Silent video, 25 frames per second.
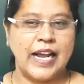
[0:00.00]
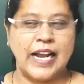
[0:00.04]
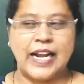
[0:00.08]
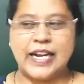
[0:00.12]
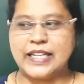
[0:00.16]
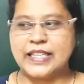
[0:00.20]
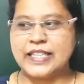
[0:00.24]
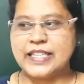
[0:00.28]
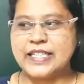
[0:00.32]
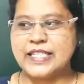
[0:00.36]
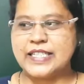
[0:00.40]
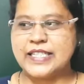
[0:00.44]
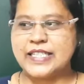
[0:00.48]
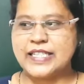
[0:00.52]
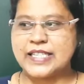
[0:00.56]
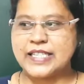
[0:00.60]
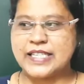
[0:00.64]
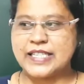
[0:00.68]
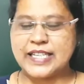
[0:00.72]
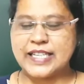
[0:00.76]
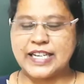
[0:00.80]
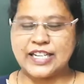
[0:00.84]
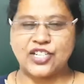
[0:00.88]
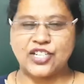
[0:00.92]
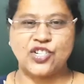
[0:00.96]
and this
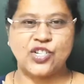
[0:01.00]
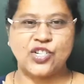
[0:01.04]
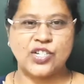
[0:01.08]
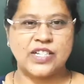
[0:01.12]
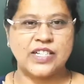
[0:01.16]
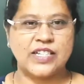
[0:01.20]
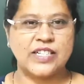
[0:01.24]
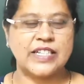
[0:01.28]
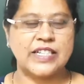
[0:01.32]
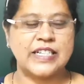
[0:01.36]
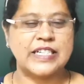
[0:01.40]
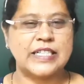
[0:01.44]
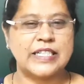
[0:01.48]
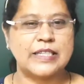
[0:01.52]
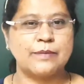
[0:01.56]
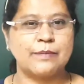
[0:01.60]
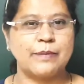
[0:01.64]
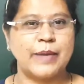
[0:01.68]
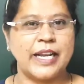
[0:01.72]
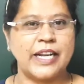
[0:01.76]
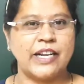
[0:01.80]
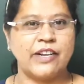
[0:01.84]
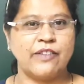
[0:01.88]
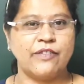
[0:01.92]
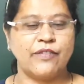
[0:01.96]
session is
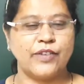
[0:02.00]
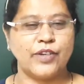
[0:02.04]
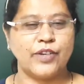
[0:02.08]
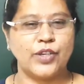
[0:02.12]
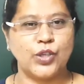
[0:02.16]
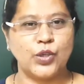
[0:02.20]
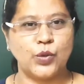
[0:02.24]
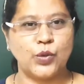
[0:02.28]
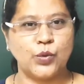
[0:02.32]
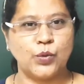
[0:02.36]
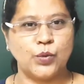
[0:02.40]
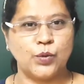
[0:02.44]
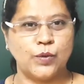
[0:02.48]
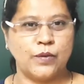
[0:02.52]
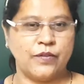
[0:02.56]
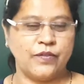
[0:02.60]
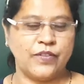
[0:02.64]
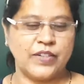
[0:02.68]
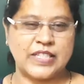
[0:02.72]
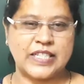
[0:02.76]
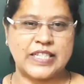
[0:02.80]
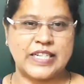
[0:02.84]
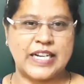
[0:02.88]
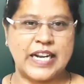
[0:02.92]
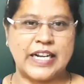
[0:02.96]
meant for you,
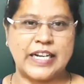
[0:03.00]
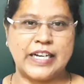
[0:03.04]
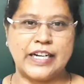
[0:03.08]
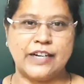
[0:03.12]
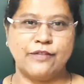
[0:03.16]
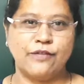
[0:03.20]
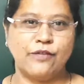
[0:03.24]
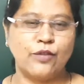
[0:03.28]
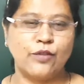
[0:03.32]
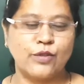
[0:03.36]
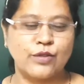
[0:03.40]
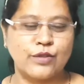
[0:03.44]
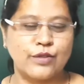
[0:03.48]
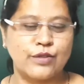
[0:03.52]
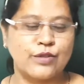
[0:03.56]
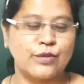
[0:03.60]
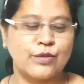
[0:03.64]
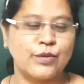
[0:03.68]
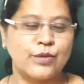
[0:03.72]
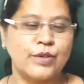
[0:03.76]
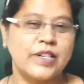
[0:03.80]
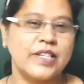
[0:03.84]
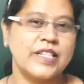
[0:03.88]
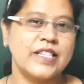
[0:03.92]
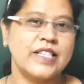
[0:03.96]
for standard 4
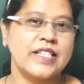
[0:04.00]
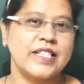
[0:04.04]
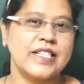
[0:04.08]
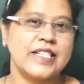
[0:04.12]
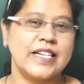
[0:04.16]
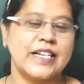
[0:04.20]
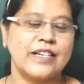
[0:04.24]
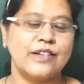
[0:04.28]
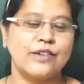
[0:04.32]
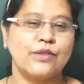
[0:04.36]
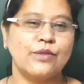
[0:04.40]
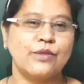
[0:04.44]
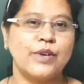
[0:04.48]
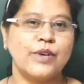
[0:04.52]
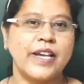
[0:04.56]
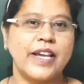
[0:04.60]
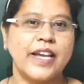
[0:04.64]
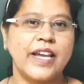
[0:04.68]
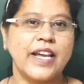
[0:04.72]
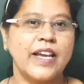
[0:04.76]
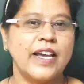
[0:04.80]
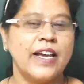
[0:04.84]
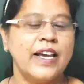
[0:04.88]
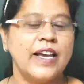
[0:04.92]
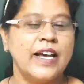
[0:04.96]
students, and
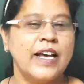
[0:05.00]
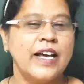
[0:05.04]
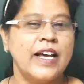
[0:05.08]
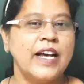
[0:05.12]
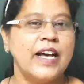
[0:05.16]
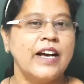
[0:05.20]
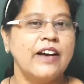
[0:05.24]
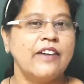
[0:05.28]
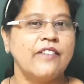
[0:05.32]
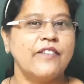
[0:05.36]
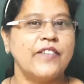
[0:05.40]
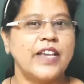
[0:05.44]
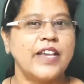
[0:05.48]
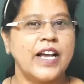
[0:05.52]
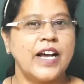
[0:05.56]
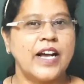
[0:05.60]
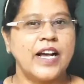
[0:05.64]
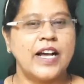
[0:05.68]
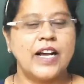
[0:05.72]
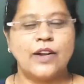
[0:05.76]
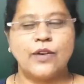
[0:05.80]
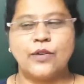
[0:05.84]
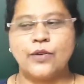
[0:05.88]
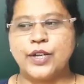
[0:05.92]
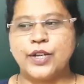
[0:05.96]
today we
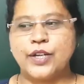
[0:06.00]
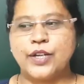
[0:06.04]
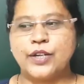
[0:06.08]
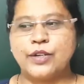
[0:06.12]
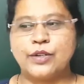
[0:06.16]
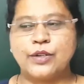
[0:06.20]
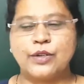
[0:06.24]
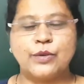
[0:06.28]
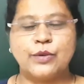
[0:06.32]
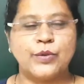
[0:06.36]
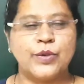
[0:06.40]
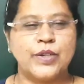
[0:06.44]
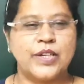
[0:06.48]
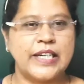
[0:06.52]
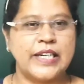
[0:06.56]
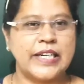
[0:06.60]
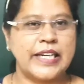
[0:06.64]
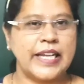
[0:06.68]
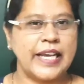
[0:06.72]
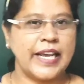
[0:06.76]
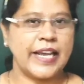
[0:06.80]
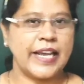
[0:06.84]
are going to